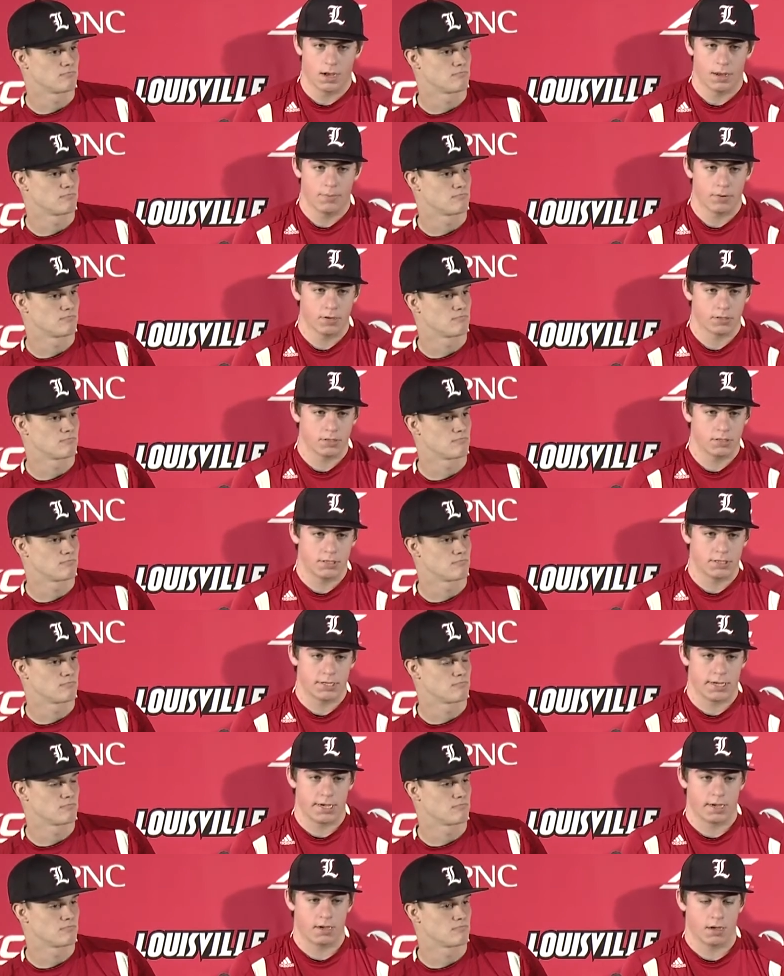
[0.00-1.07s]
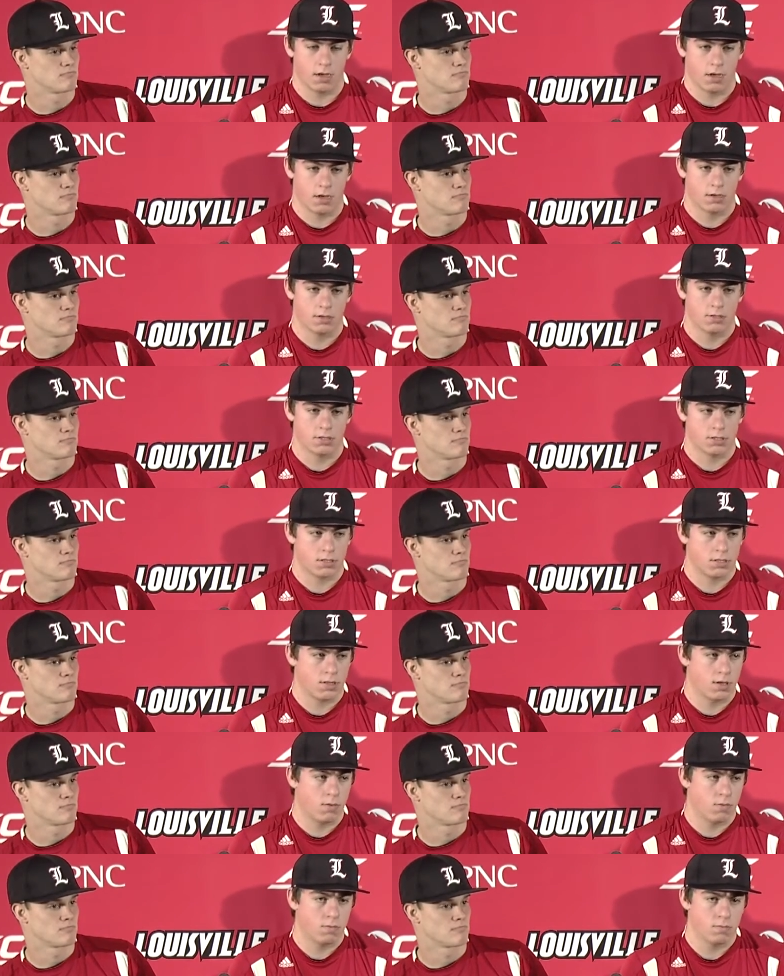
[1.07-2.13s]
Speaker 1: I personally take uh, just
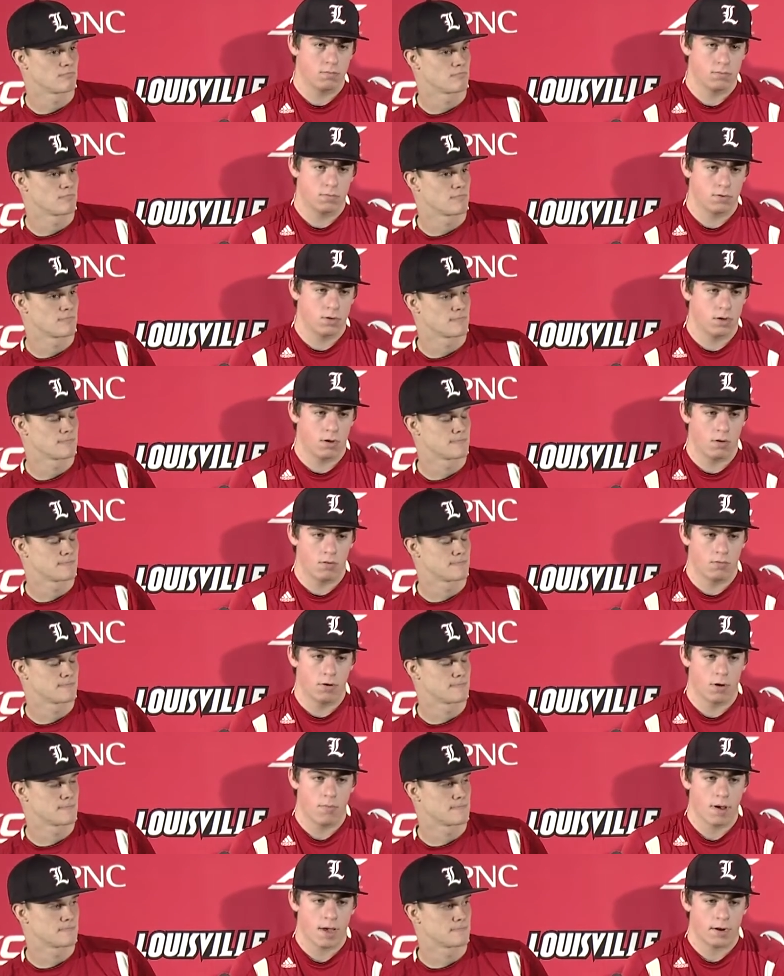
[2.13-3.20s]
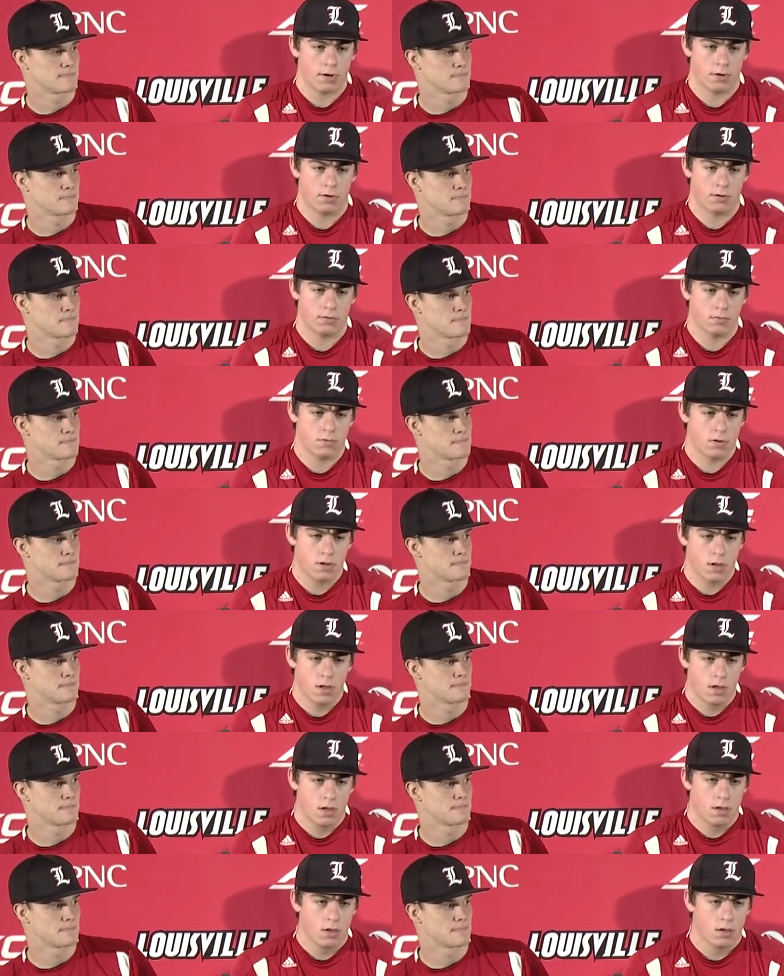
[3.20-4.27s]
that you know, no matter
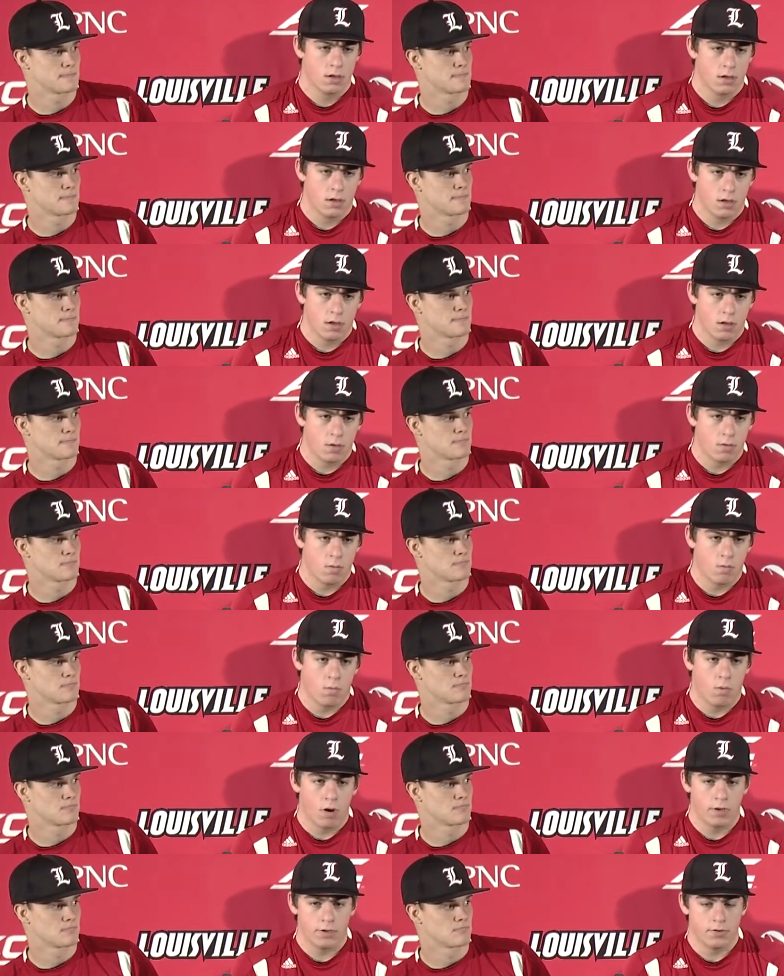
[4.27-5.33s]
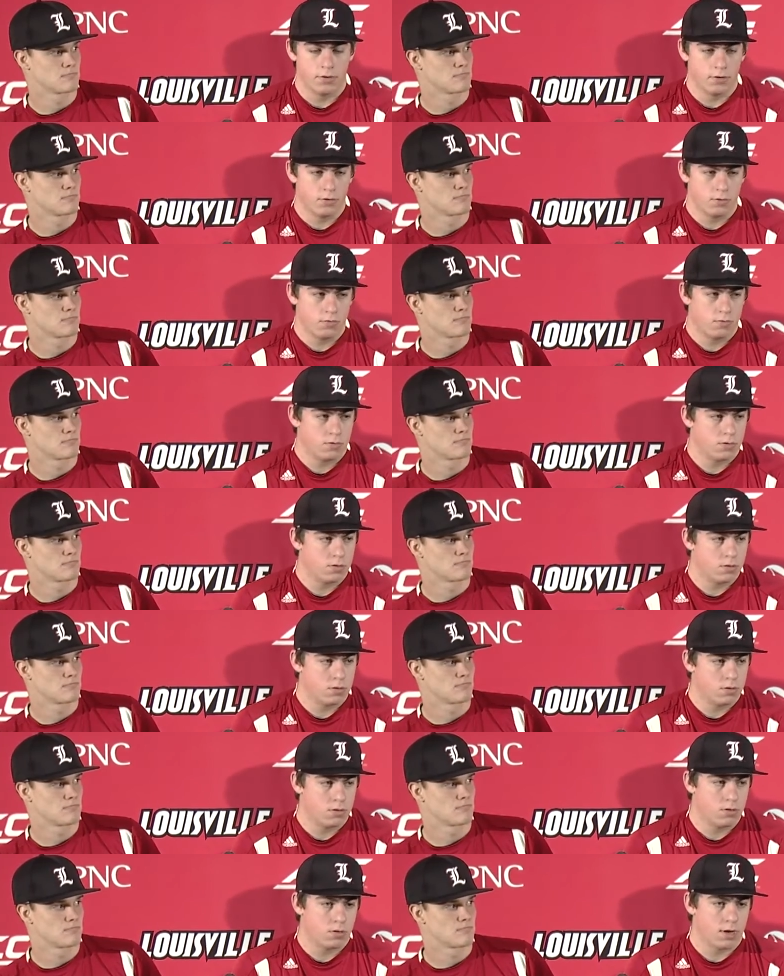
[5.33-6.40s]
what you do,
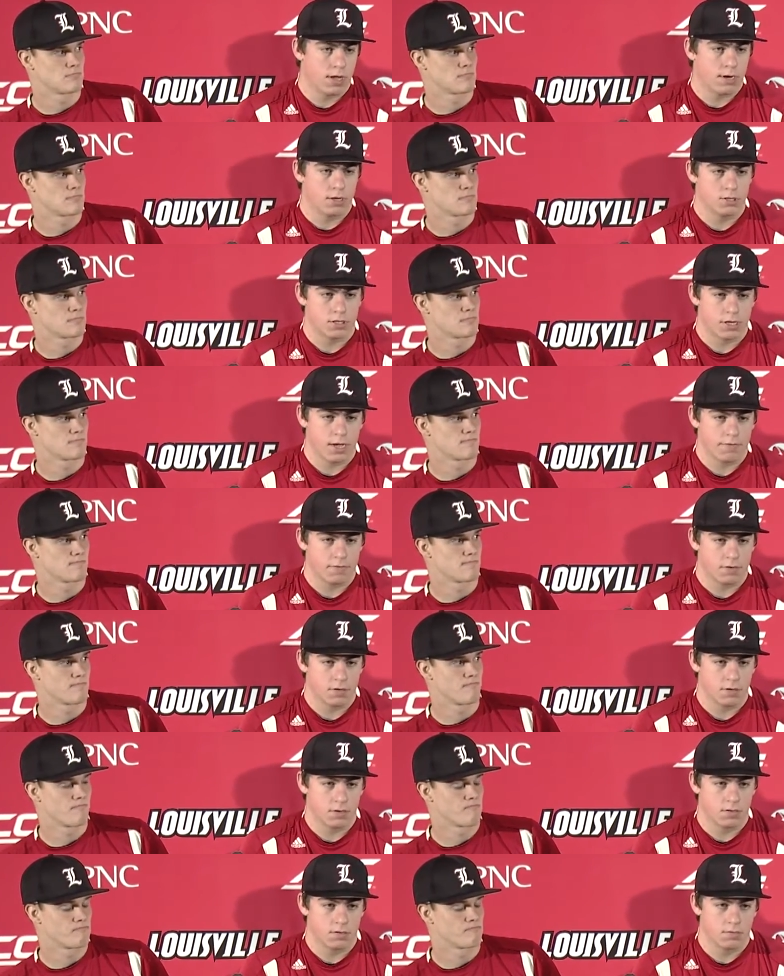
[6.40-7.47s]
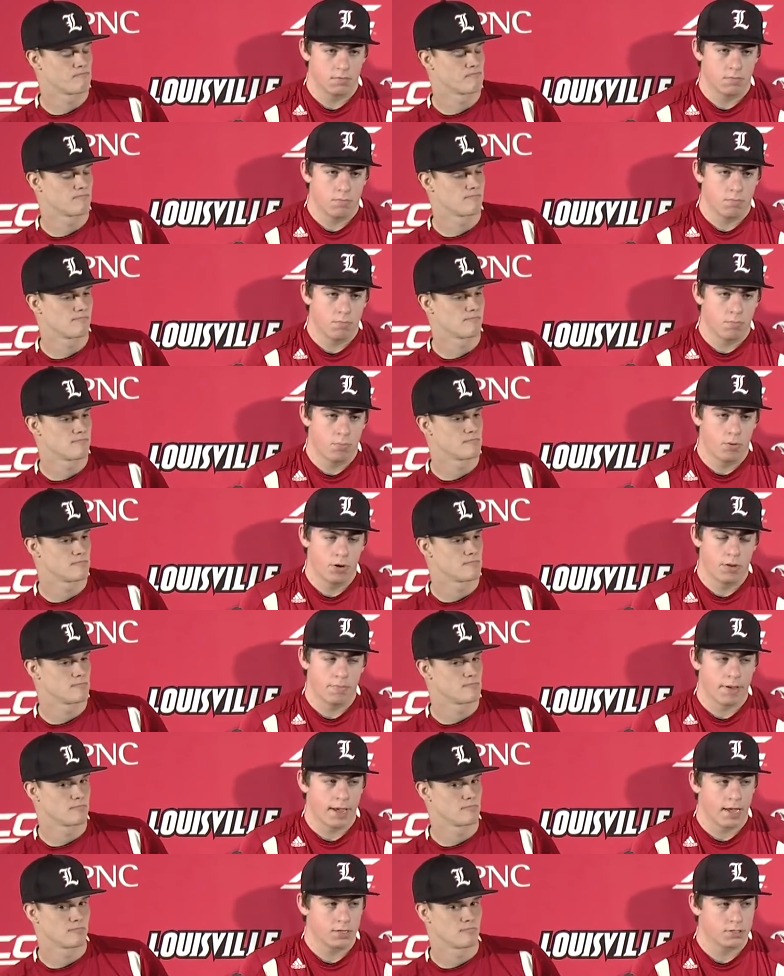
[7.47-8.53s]
you kind of just have to put it
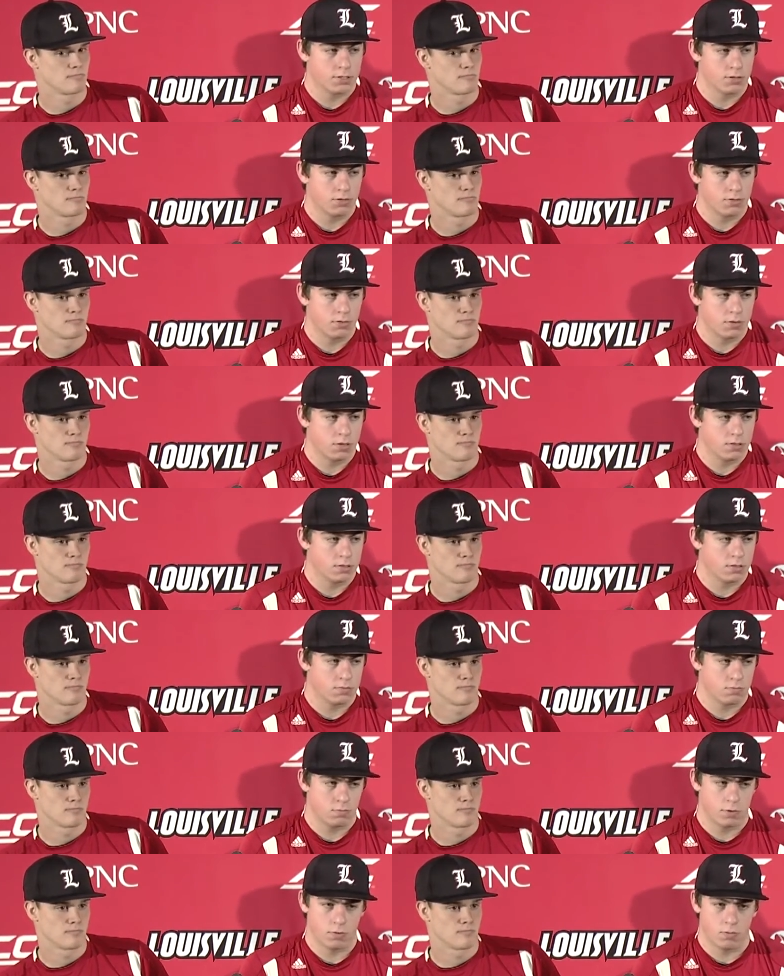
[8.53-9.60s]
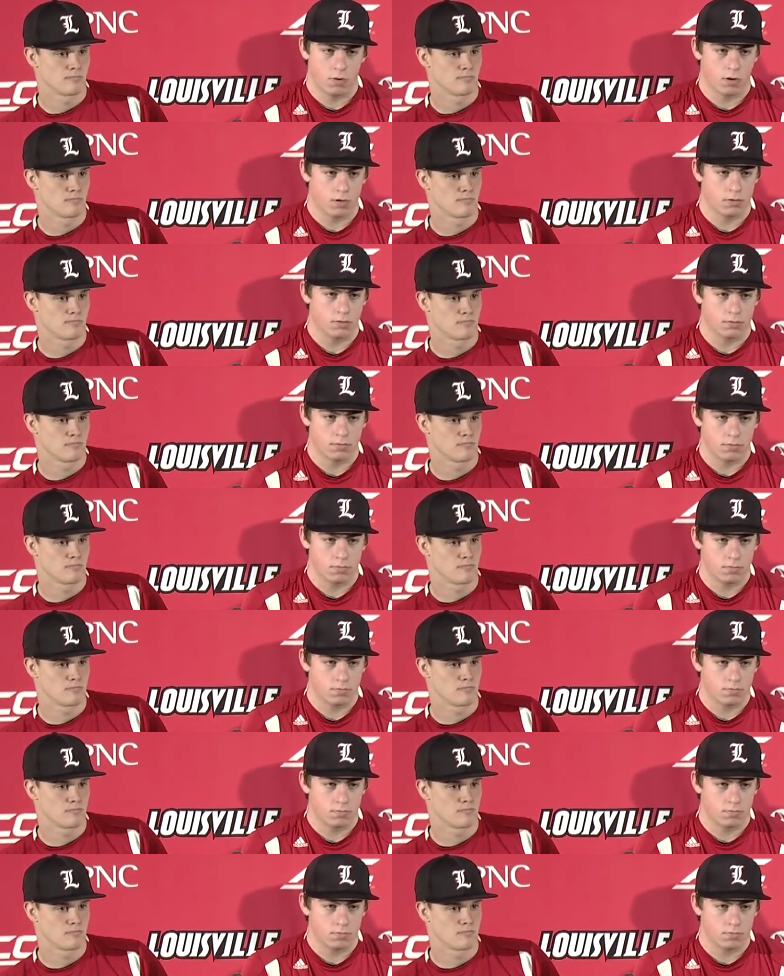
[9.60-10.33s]
past you. We won,